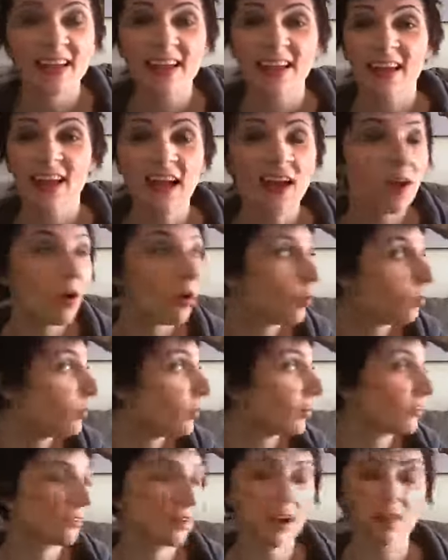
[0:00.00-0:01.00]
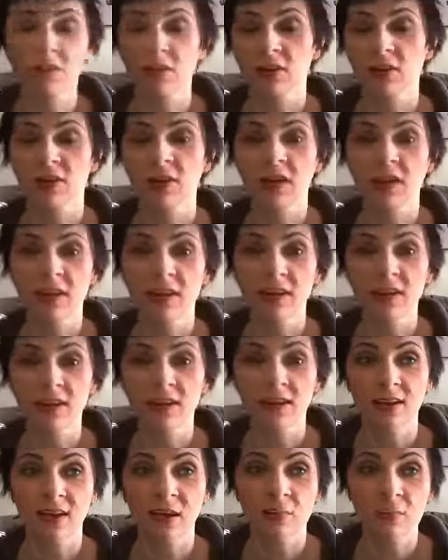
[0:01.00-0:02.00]
I hope you guys are having
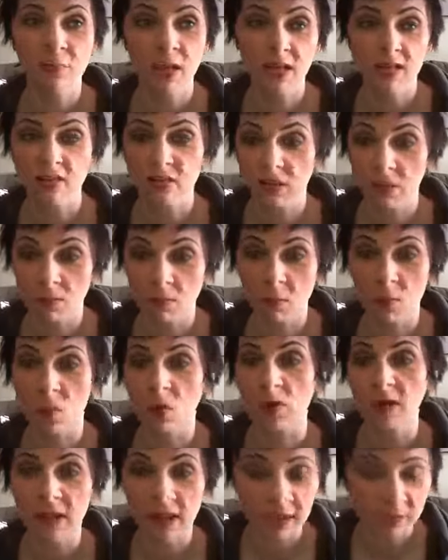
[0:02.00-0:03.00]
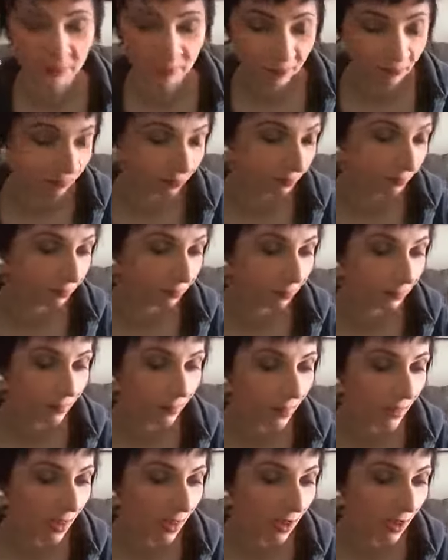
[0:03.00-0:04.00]
an amazing morning.
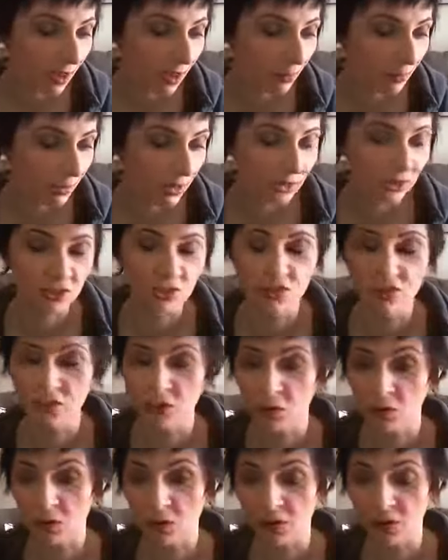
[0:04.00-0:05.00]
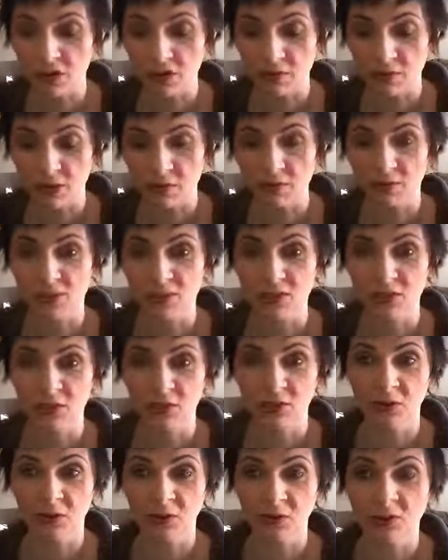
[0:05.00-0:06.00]
It is so good to be able
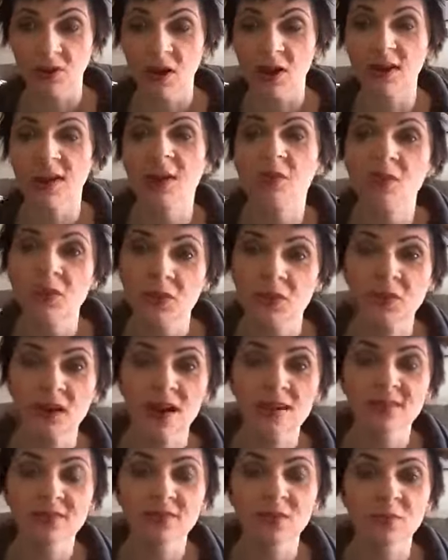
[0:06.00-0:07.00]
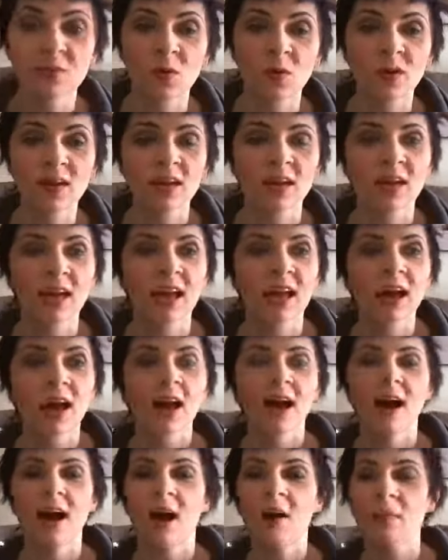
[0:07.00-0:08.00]
to log in with you guys every morning.
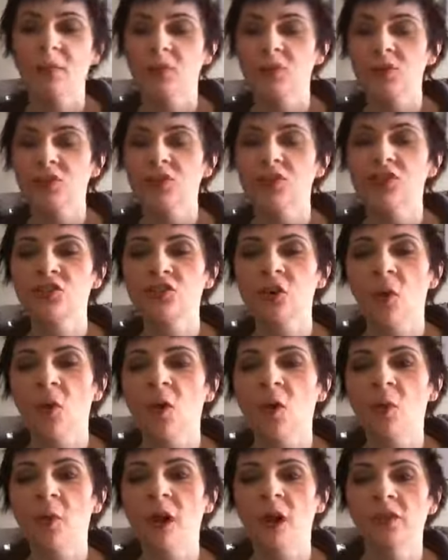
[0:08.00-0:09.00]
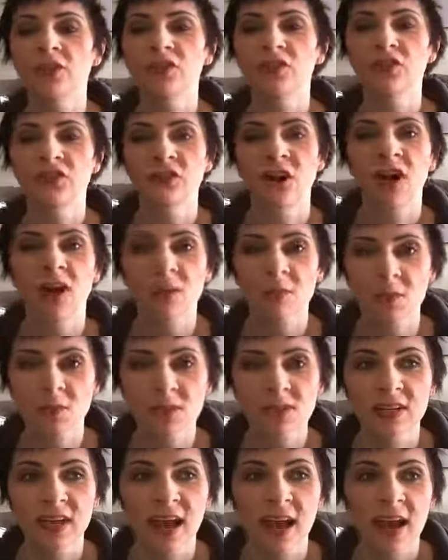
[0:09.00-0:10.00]
There's so much to talk about
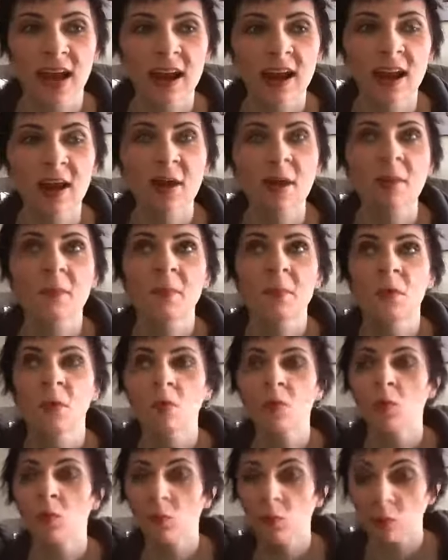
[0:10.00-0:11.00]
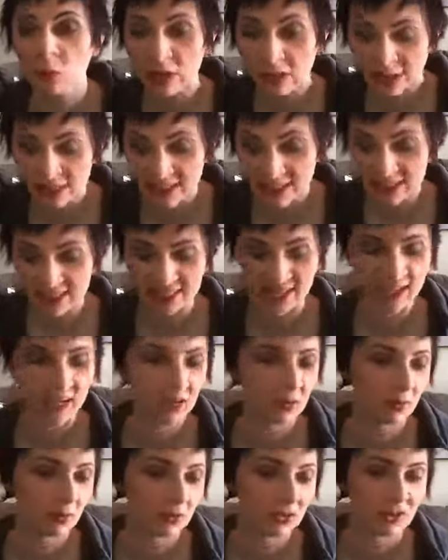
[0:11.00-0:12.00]
today, and I am really
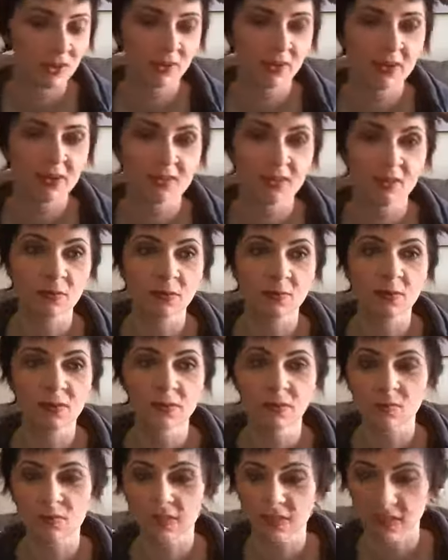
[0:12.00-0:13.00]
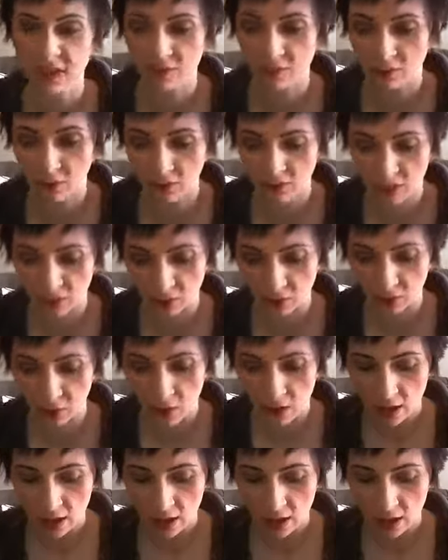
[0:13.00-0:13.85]
excited about sharing some stuff with you.